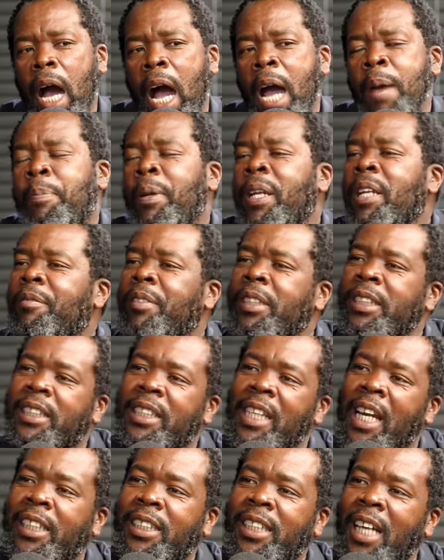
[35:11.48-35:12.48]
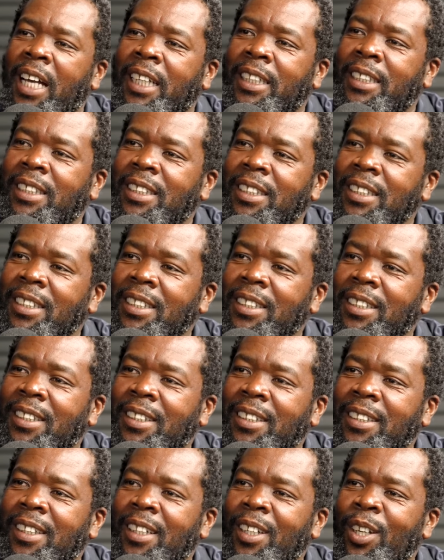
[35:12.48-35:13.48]
I believe in structures.
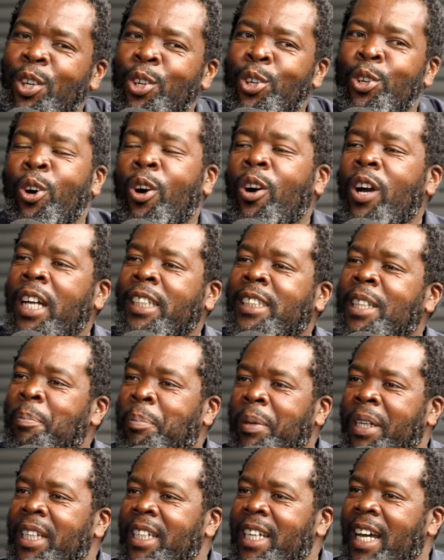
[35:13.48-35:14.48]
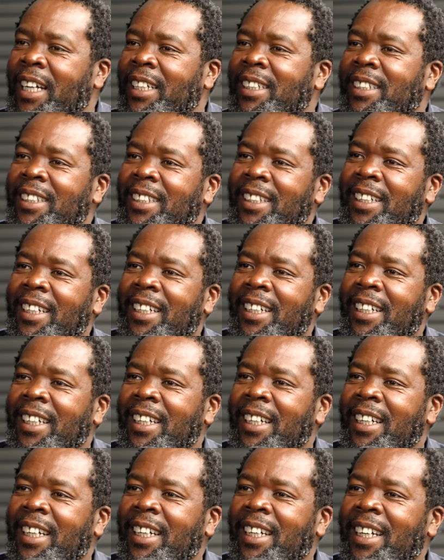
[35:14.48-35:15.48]
You know, as a builder,
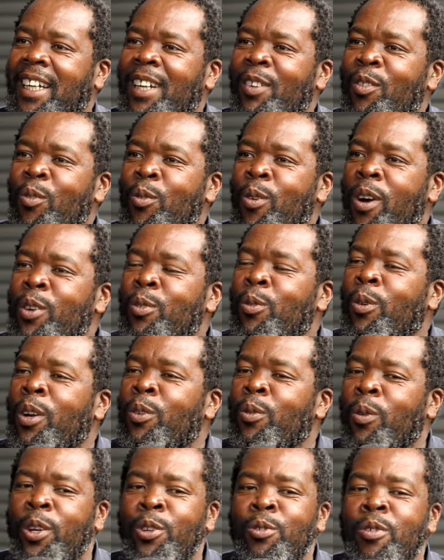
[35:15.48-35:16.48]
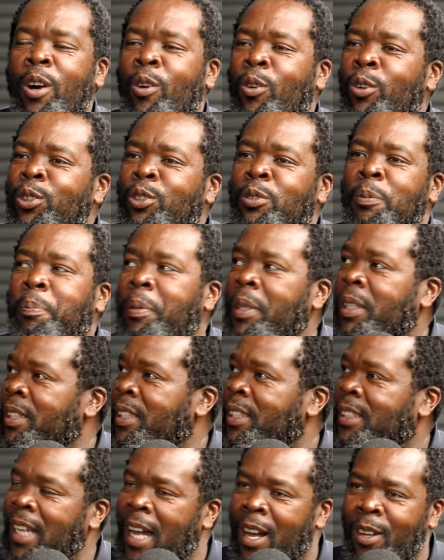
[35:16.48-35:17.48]
when you are going to build
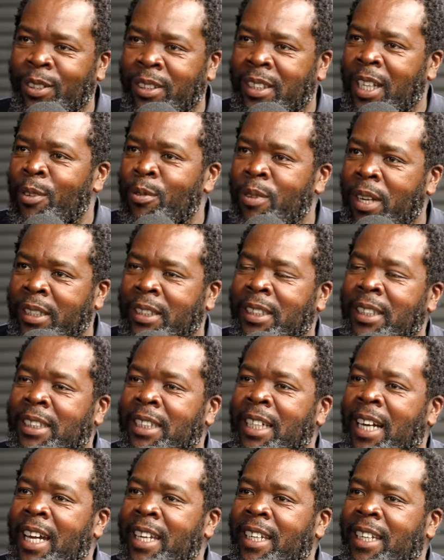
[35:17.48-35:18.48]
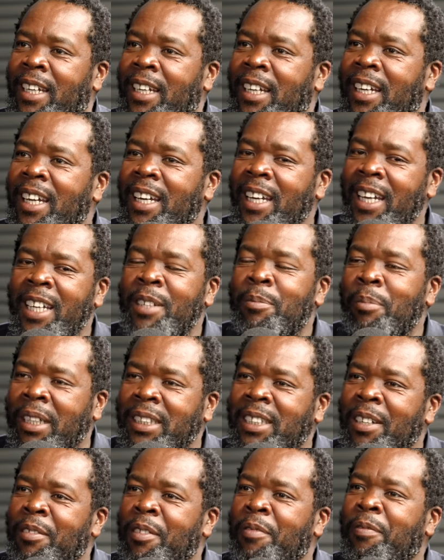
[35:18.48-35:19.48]
this house that we are sitting under, it
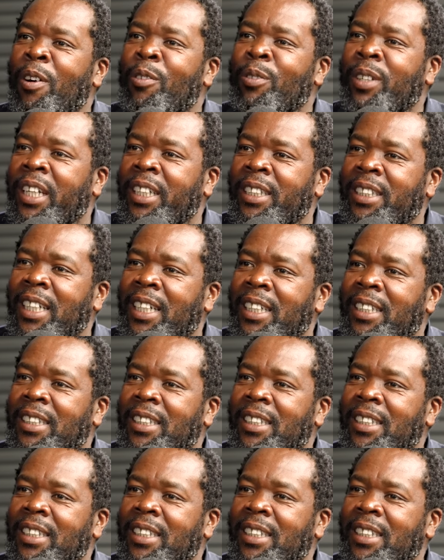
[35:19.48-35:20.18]
must have a foundation.